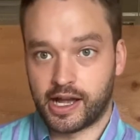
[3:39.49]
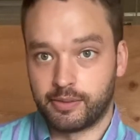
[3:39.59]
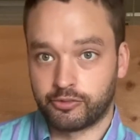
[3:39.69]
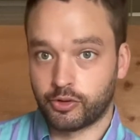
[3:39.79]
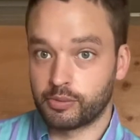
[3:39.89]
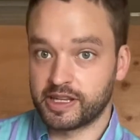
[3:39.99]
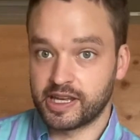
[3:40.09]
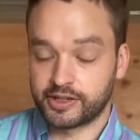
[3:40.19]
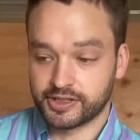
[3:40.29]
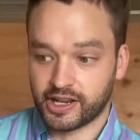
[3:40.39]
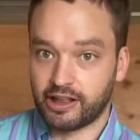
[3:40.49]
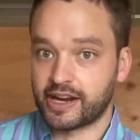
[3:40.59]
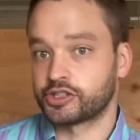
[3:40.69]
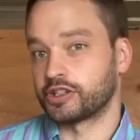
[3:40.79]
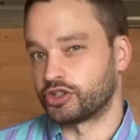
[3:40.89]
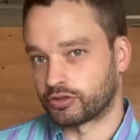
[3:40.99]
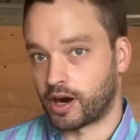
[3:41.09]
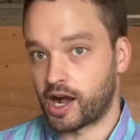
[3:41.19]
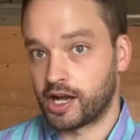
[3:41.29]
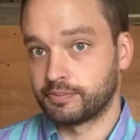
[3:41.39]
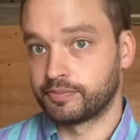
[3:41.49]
for beginners, I'll actually draw